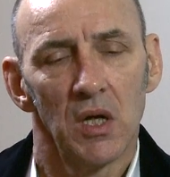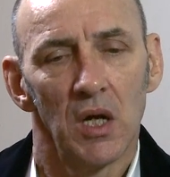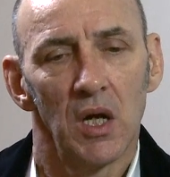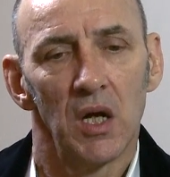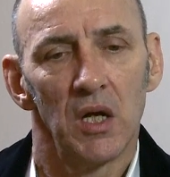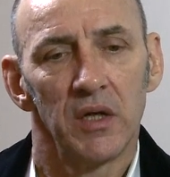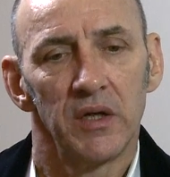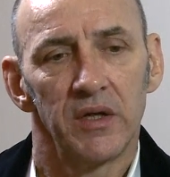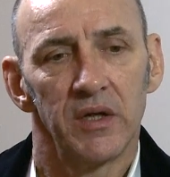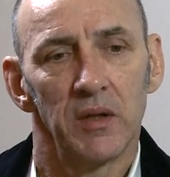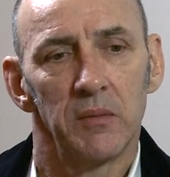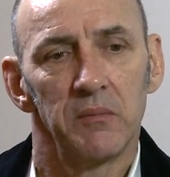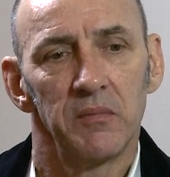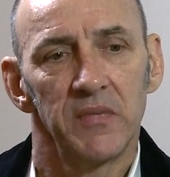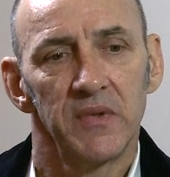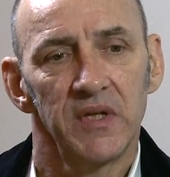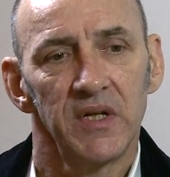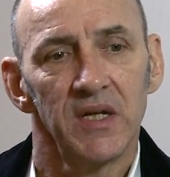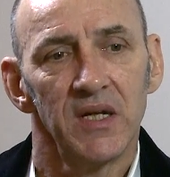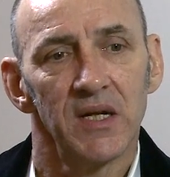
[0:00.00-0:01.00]
And
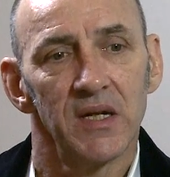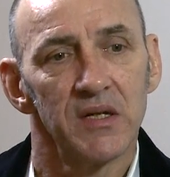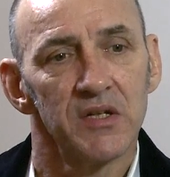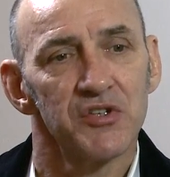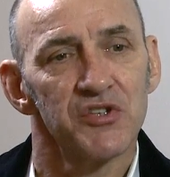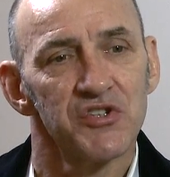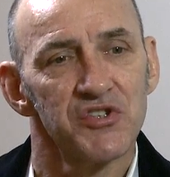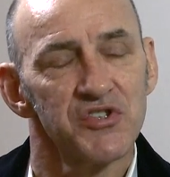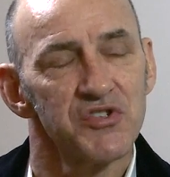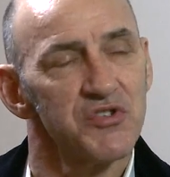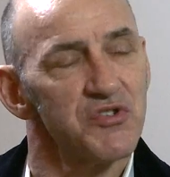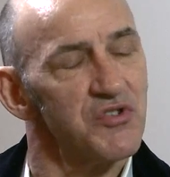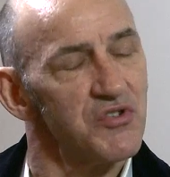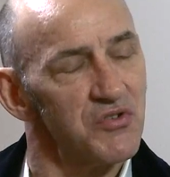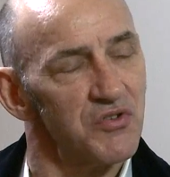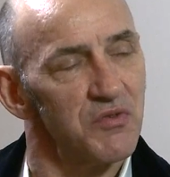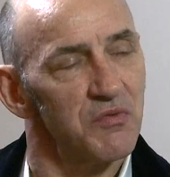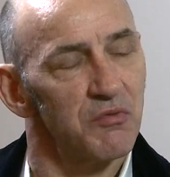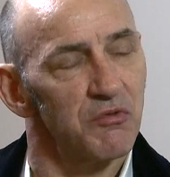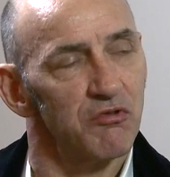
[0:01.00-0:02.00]
it just
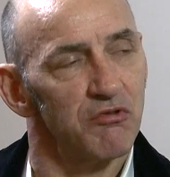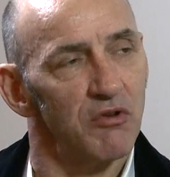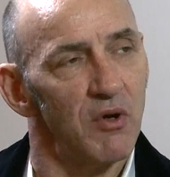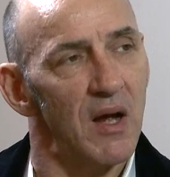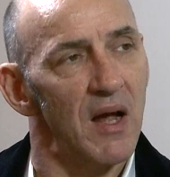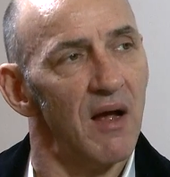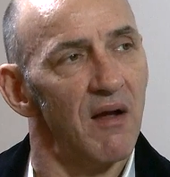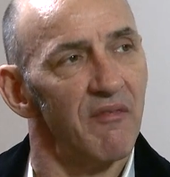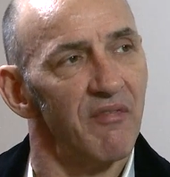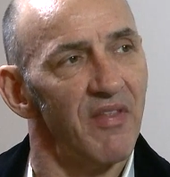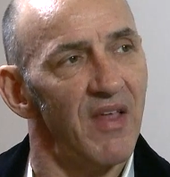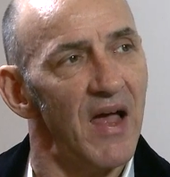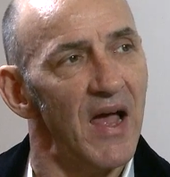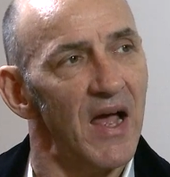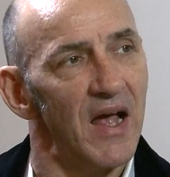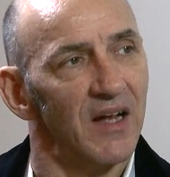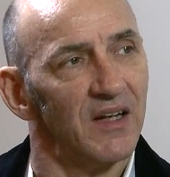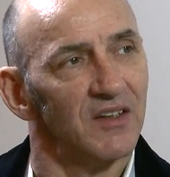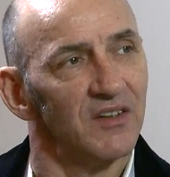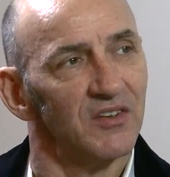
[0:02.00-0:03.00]
sort of grew out of
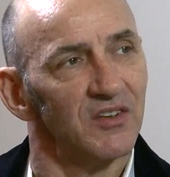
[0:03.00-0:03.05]
that.